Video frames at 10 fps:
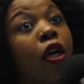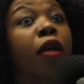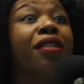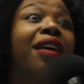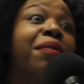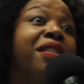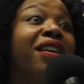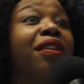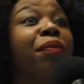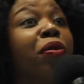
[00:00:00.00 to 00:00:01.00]
Some
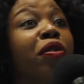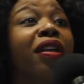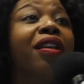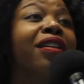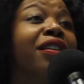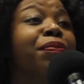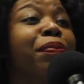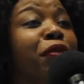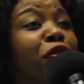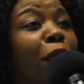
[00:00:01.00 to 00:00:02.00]
say put a little
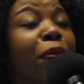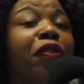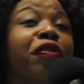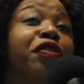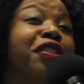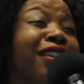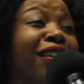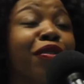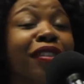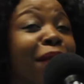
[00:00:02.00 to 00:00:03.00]
drop of
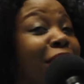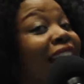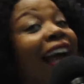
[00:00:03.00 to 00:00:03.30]
jig or something.